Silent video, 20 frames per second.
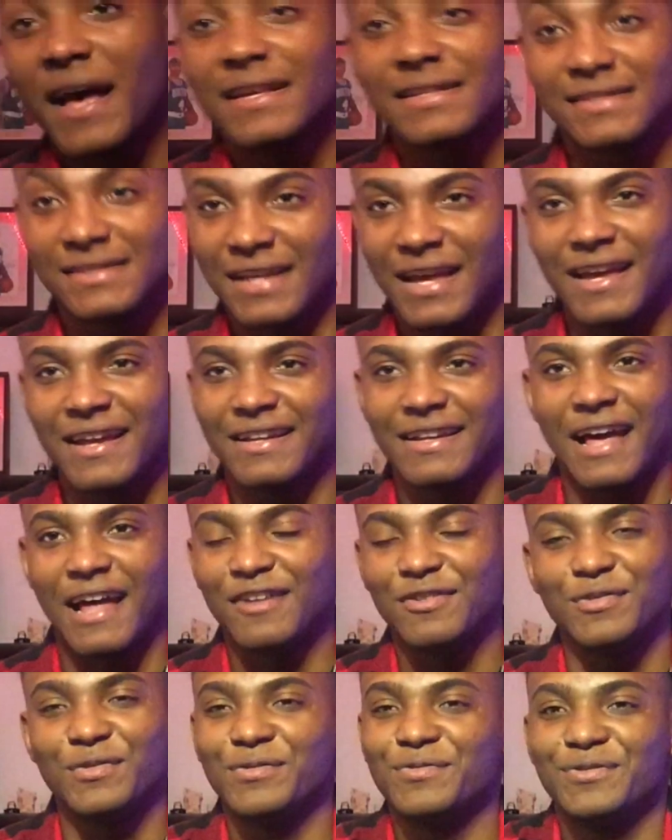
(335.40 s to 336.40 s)
saying that,
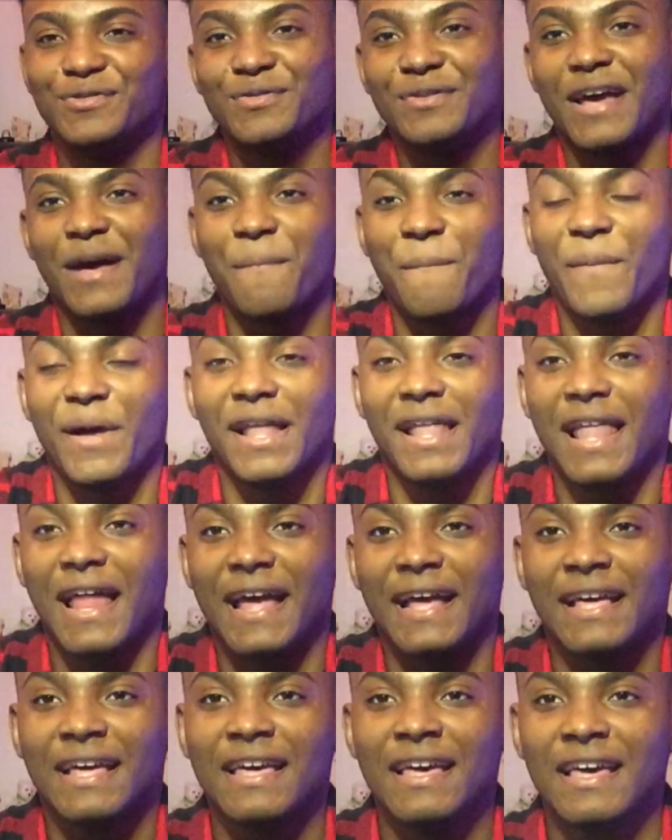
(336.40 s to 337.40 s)
don't do that. But
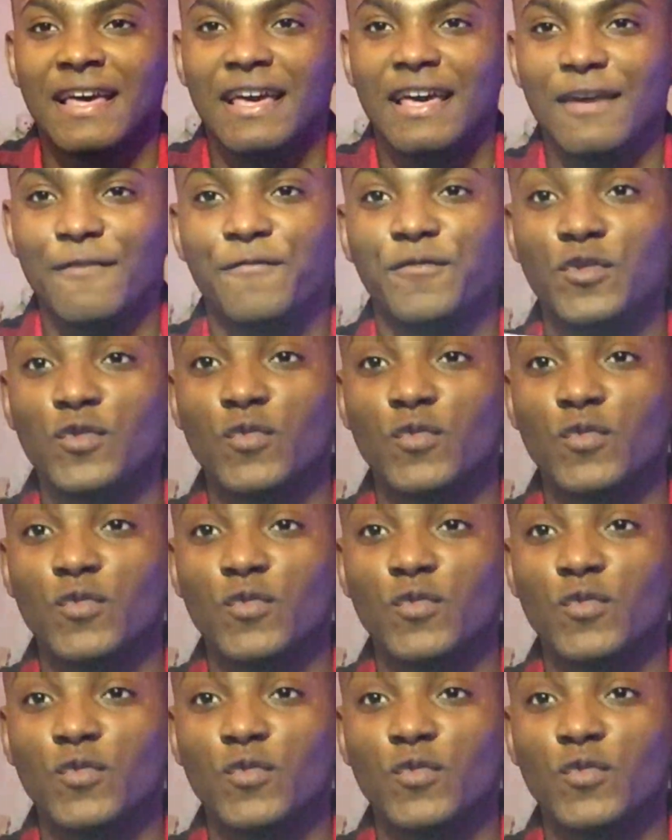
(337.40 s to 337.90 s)
like, if you